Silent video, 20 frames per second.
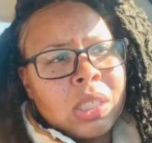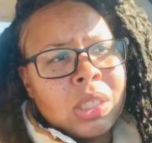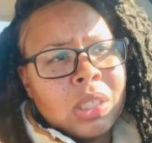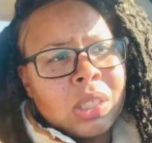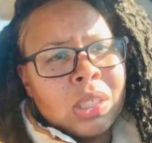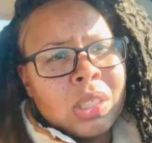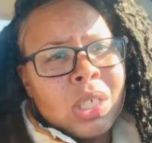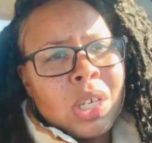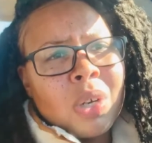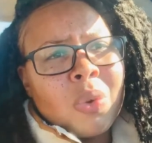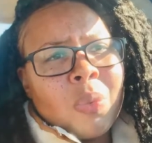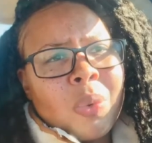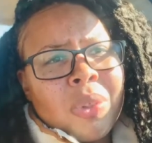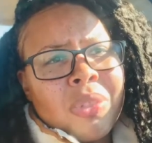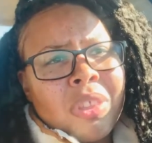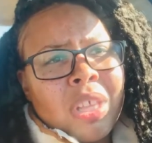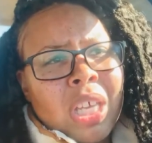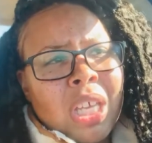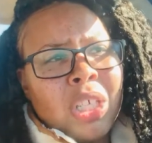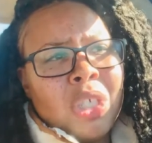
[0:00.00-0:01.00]
look
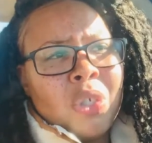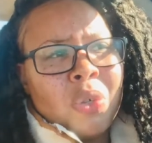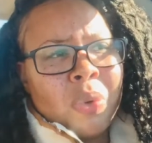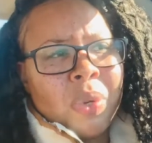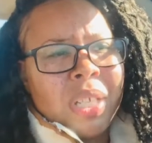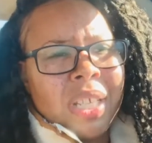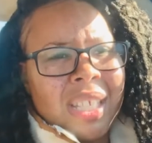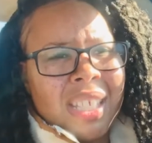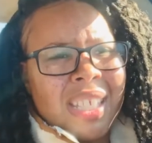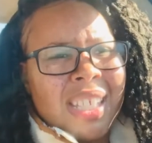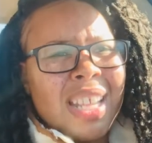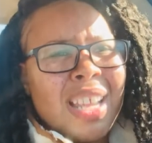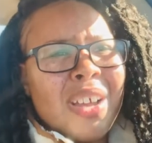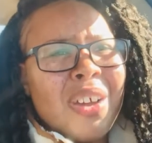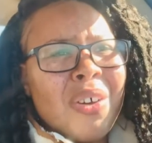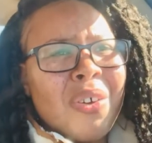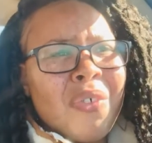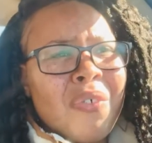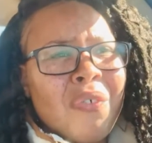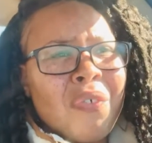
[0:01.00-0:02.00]
within
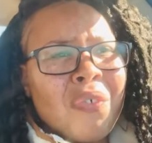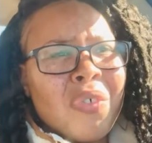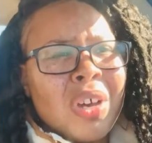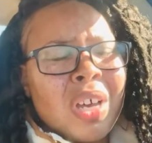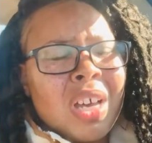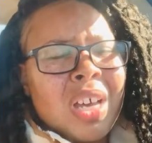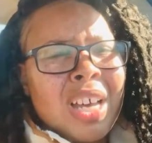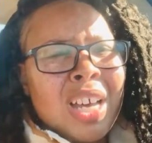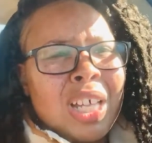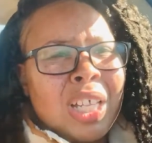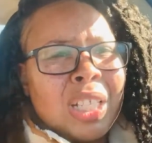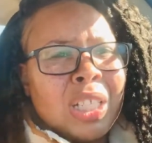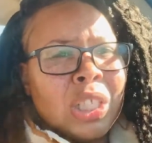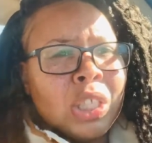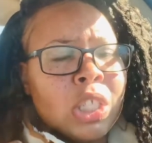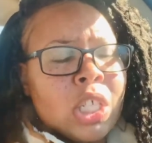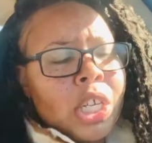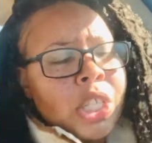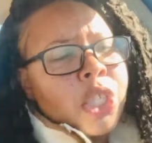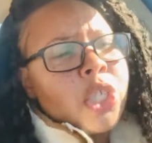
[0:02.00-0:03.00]
yourself,
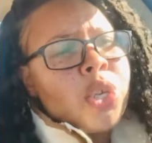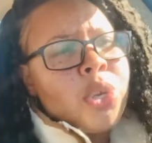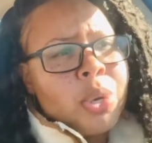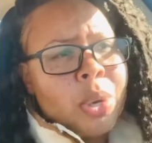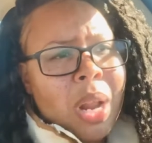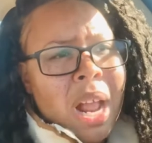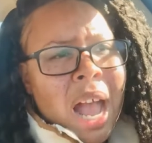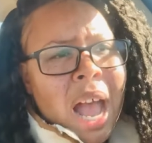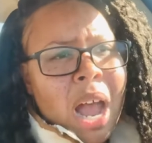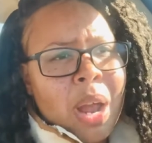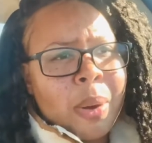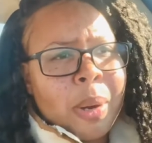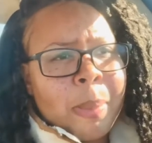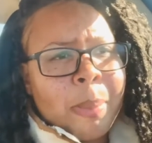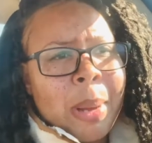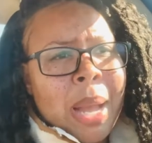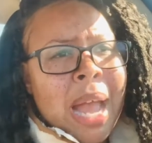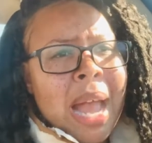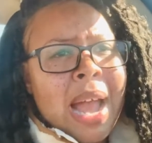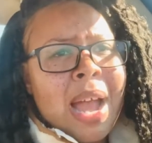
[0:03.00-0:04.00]
look to your higher
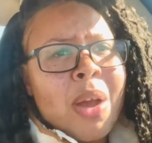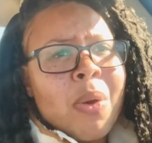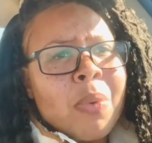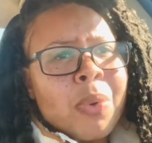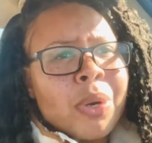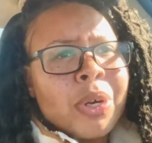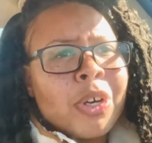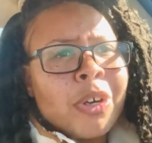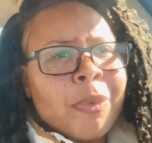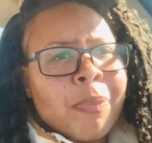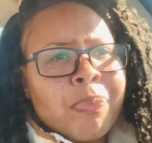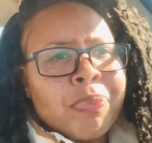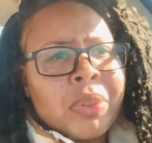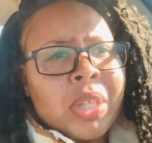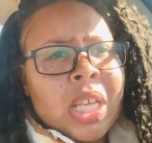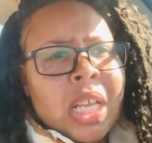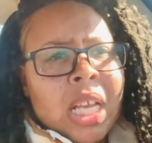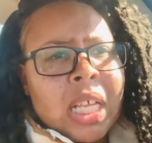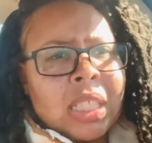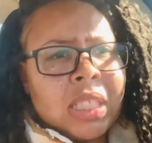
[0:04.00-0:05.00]
power,
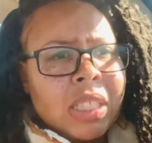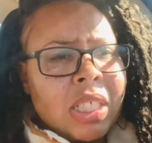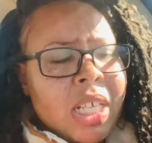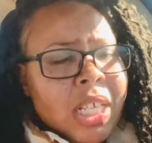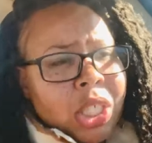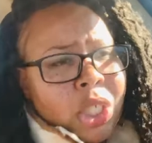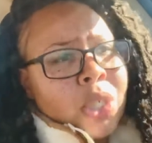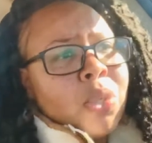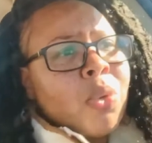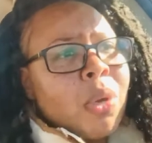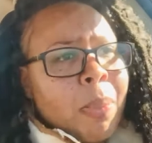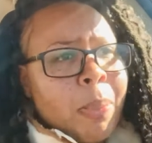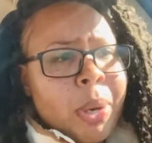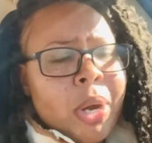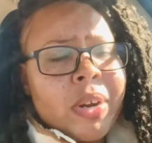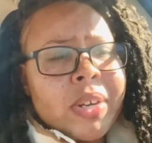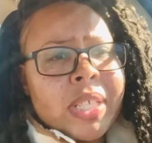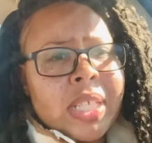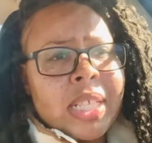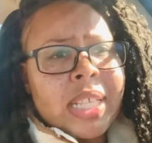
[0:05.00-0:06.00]
look to a
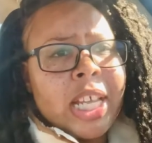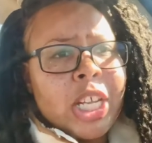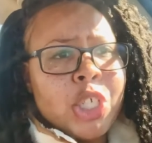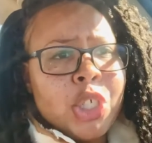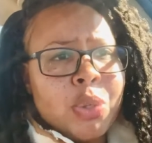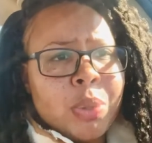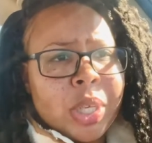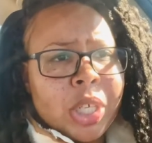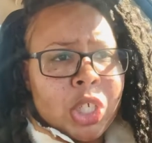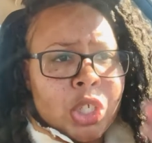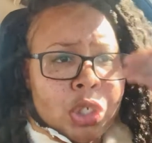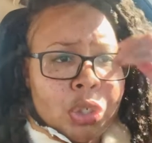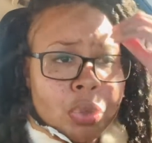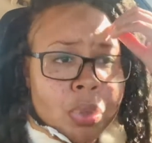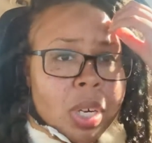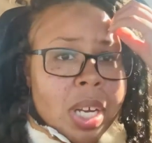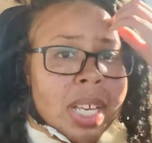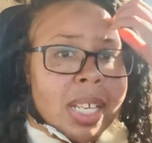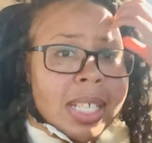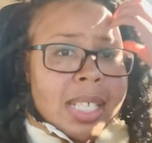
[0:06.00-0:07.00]
person that you can
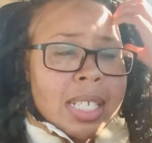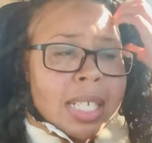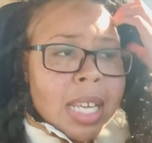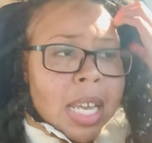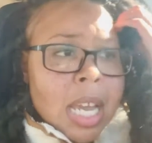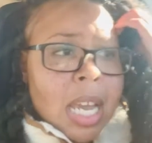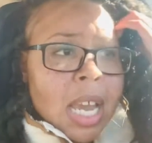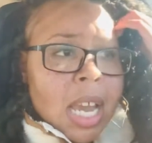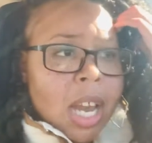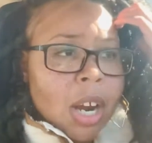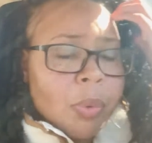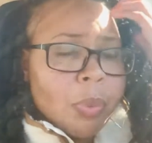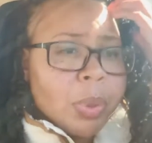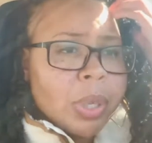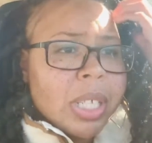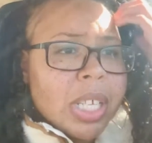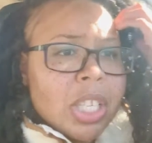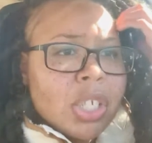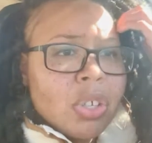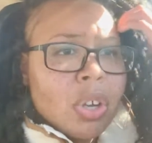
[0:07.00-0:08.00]
trust, and
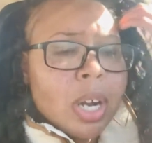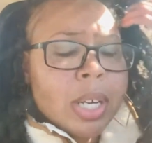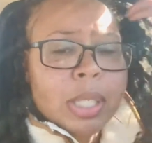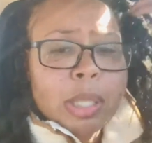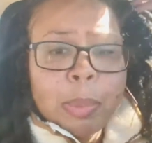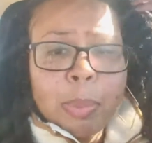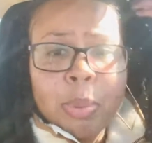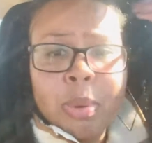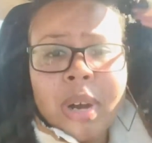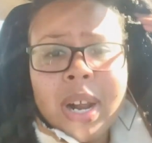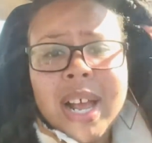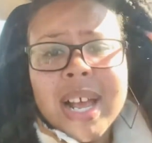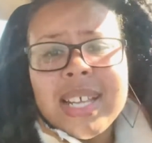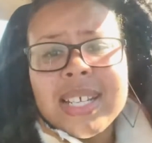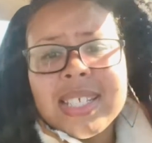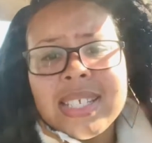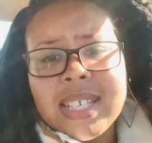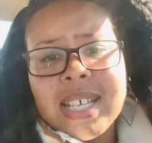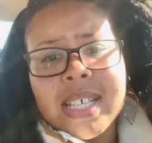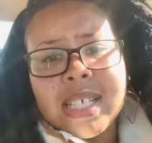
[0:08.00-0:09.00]
really start to
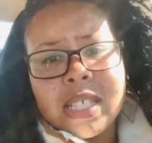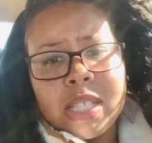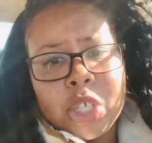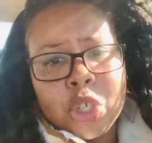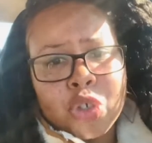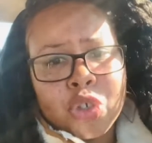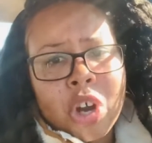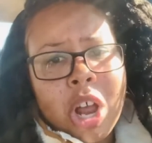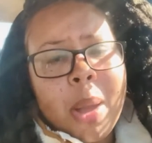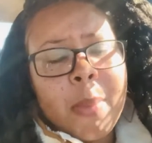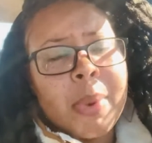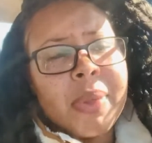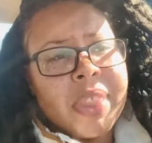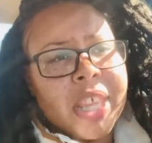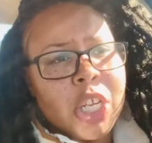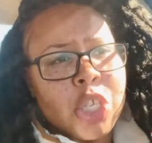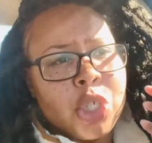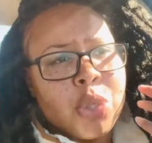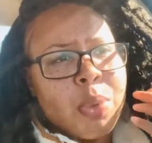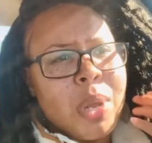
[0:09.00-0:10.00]
process the trauma
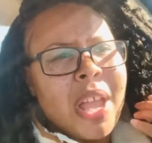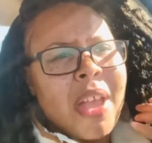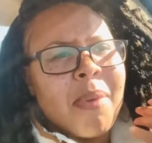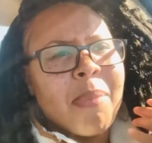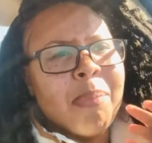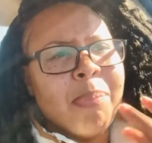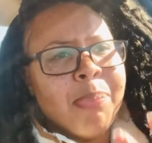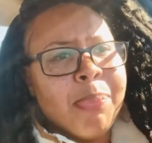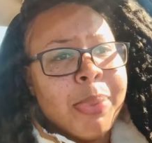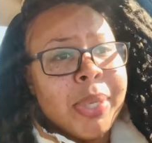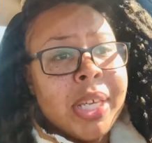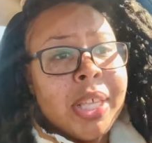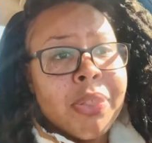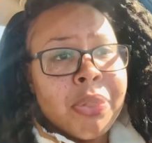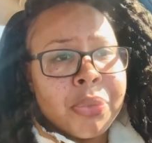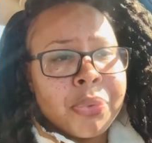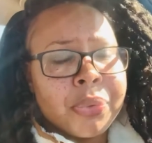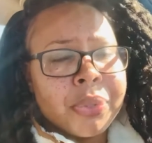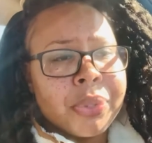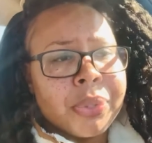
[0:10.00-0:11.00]
that you have
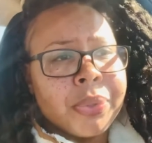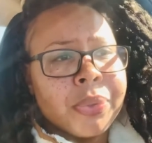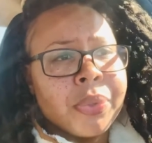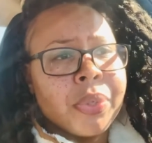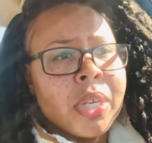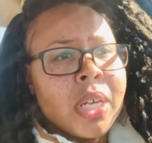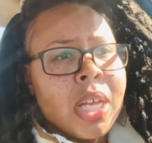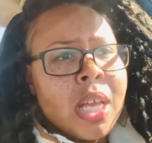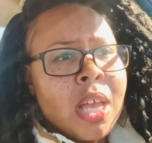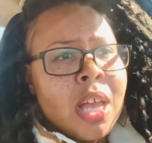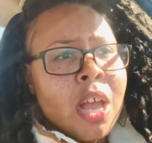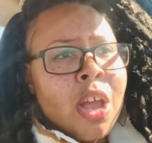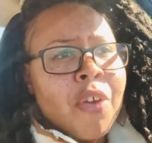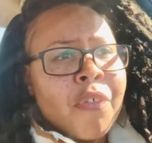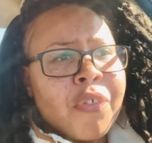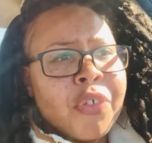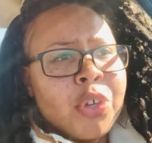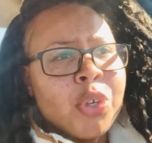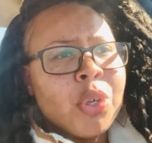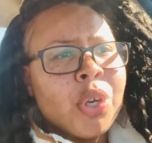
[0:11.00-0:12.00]
been
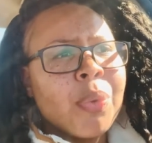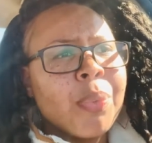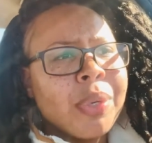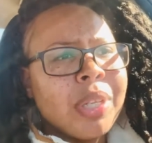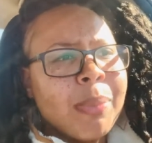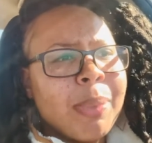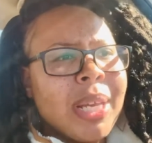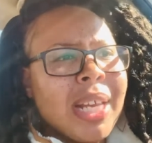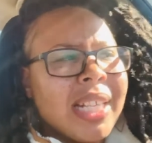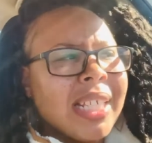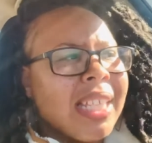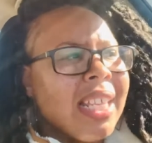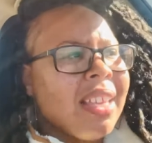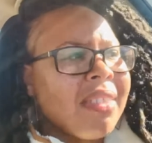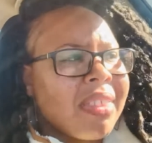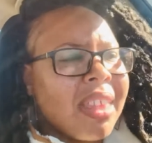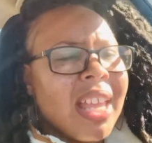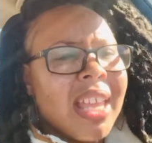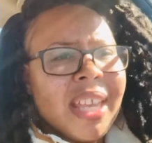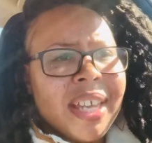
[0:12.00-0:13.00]
through, for you to really be able to
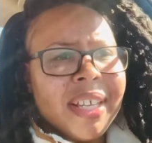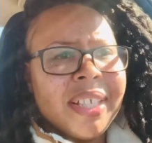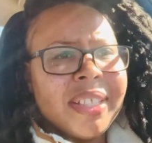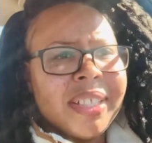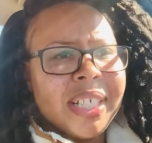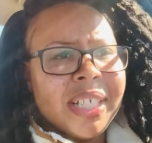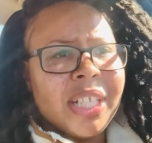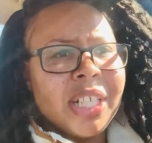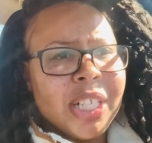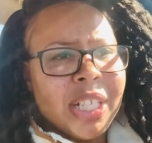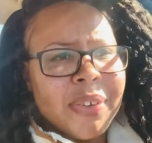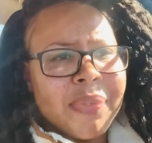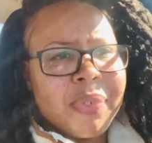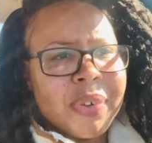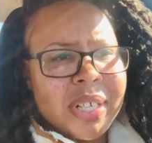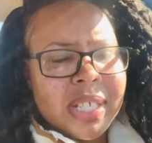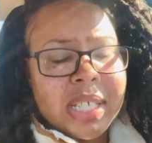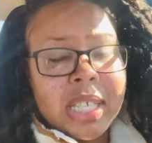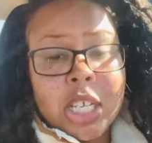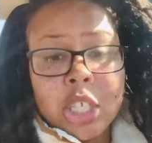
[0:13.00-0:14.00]
get the healing and
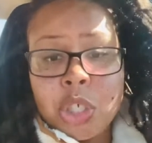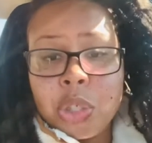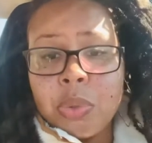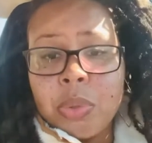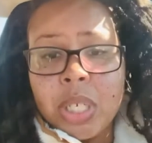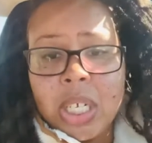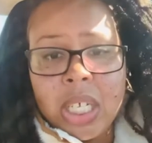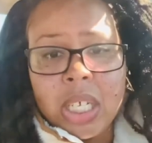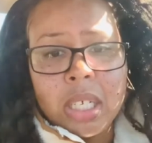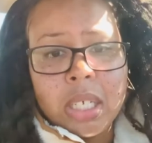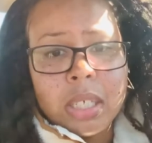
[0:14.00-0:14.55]
deliverance that you need.